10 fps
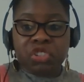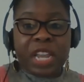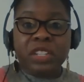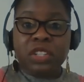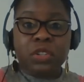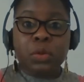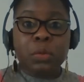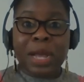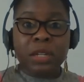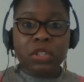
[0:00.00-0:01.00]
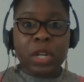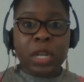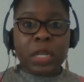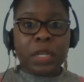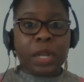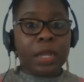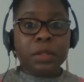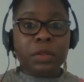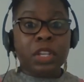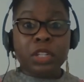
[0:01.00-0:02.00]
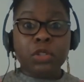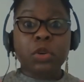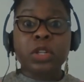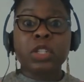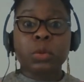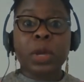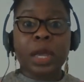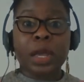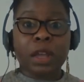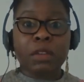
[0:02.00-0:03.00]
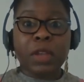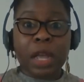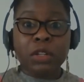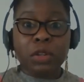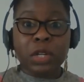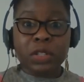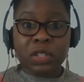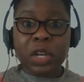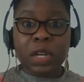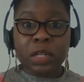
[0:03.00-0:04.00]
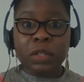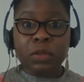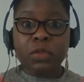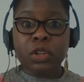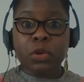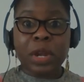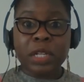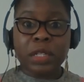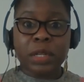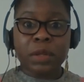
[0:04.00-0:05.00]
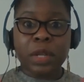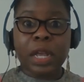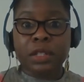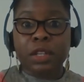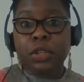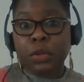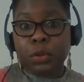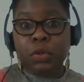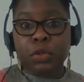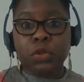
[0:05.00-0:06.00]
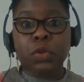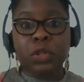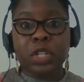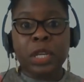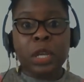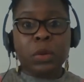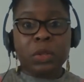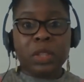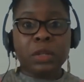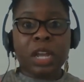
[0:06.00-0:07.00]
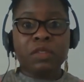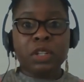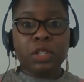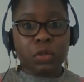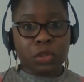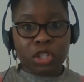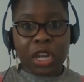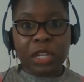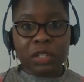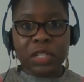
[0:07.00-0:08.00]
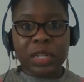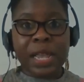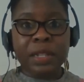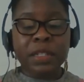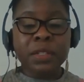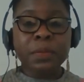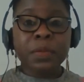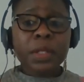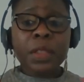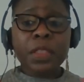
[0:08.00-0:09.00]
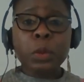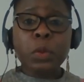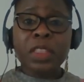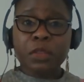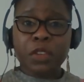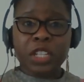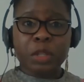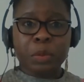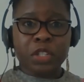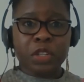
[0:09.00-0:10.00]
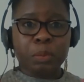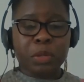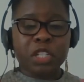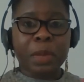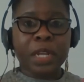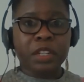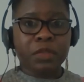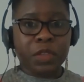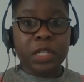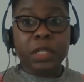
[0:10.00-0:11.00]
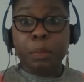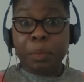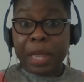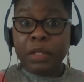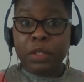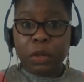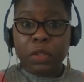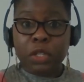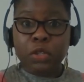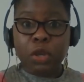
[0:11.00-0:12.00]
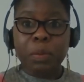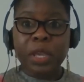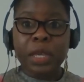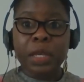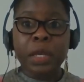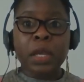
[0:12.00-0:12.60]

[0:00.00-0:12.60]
change it too much. I, are stories where I've actually started the writing as a you story without having to change the tense. Then, with a first person perspective, it depends on the topic.